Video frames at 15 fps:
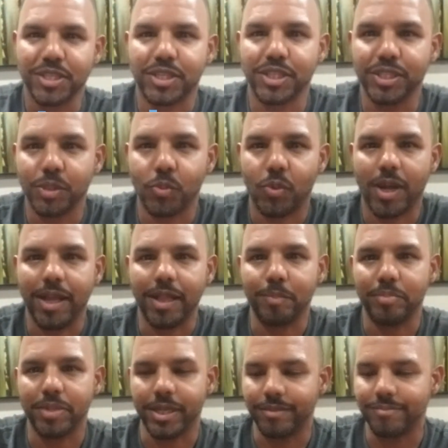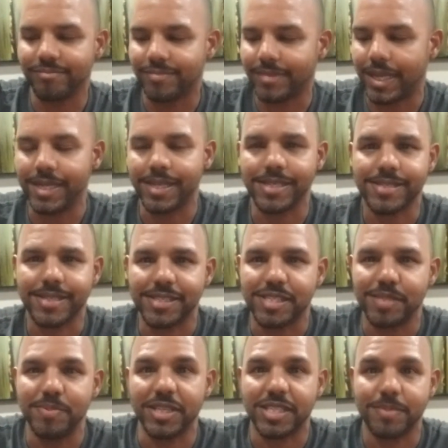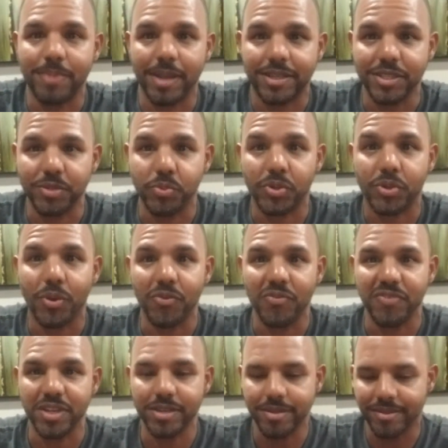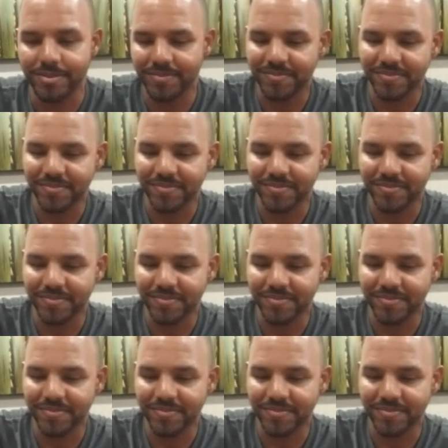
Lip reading: Took a little while, but I guess that's to be expected with COVID